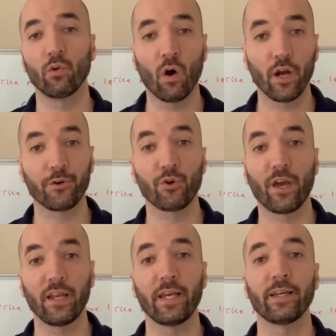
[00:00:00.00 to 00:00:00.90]
you are
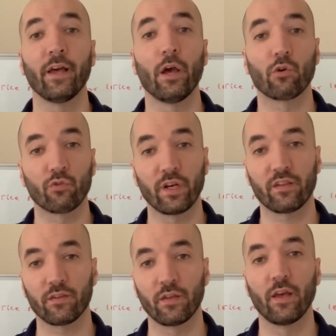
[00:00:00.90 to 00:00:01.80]
creating
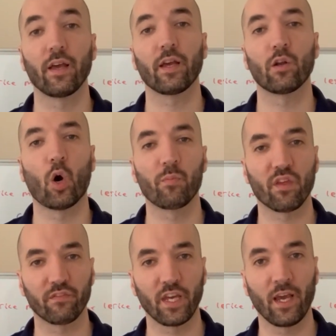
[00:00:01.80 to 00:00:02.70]
risk in hopes
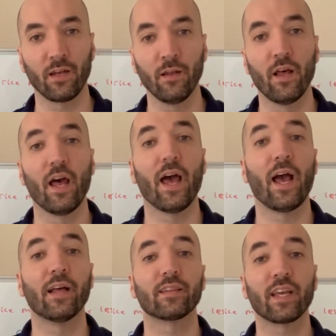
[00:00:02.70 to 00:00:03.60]
of gain,
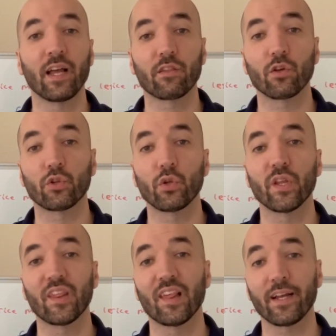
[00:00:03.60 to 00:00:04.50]
and the answer to
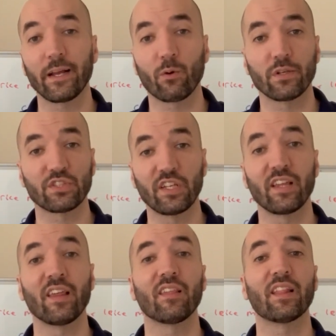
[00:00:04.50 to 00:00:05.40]
the second question
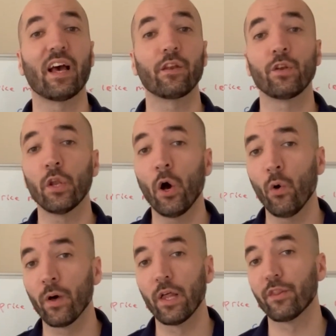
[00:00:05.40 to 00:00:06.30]
is that
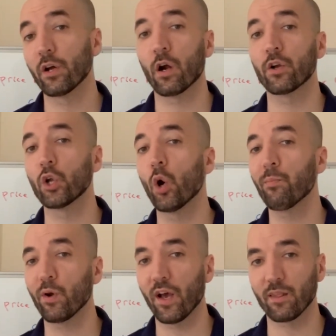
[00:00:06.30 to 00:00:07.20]
no, there are no
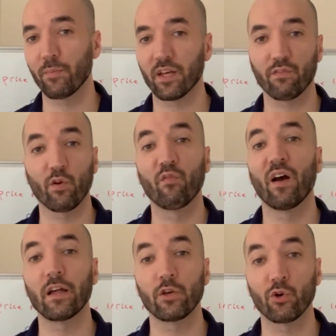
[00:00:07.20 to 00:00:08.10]
prospects for
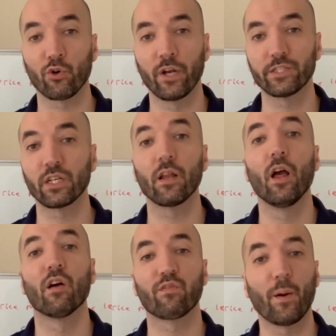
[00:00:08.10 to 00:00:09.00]
value creation
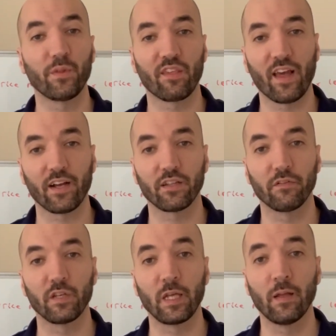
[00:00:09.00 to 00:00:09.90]
from this
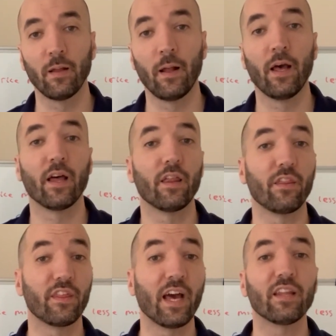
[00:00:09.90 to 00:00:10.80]
activity.
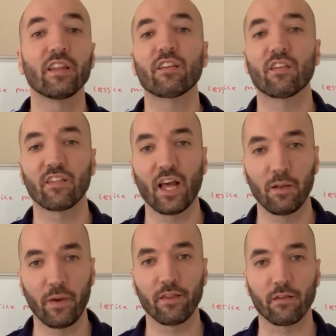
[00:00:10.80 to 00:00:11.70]
Then this is
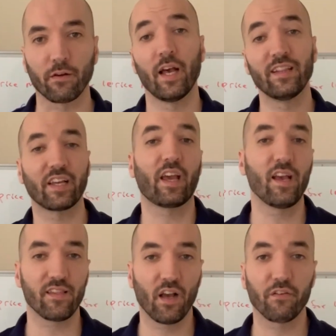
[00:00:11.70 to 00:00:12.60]
al-maysir. In the
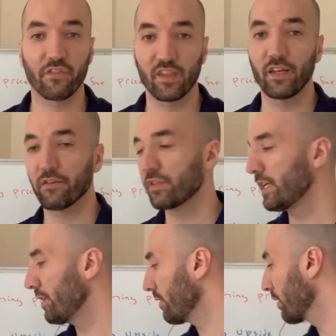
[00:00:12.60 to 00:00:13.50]
case of
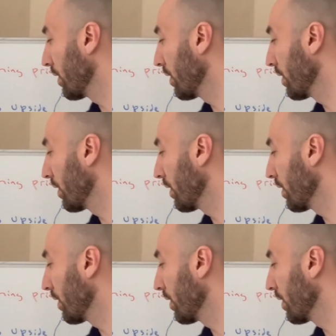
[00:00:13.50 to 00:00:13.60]
CFDs,